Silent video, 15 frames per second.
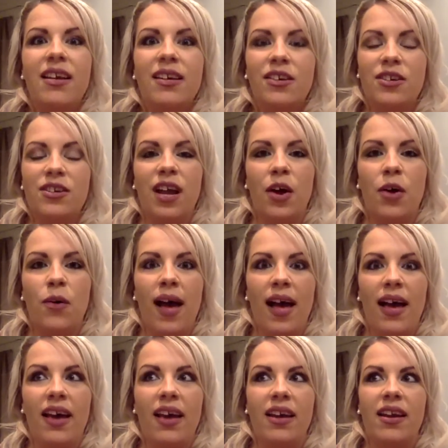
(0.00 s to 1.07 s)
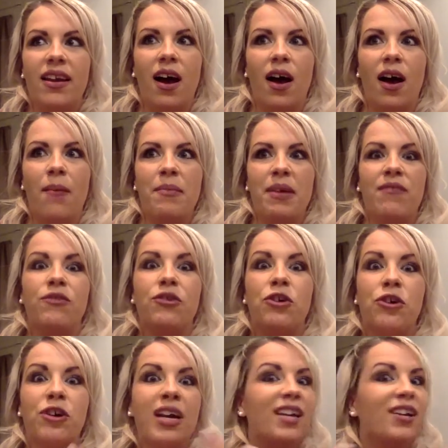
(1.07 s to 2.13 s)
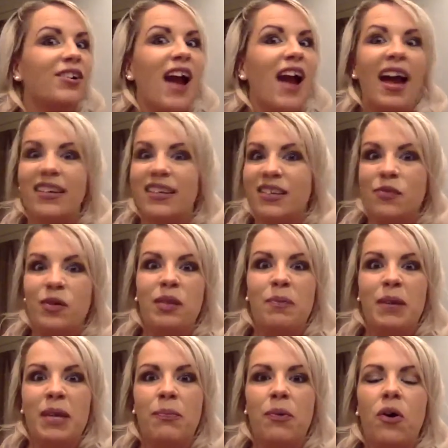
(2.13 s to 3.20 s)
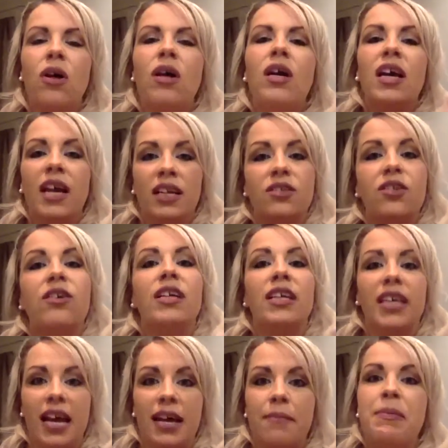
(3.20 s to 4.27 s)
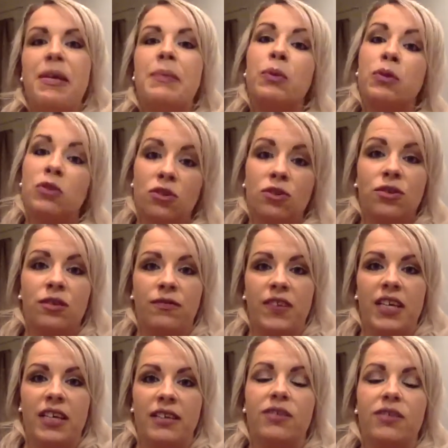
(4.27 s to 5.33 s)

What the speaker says: and if you're interactive with people, it's going to get in people's news feeds.